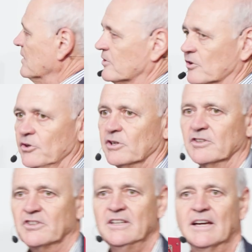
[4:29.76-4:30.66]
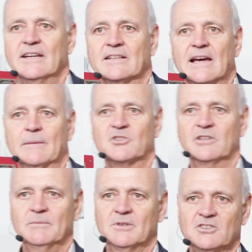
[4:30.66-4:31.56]
So you can see I hit capture
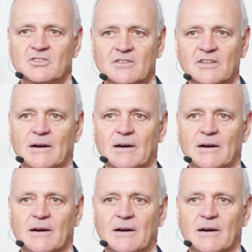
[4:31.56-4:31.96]
an image. The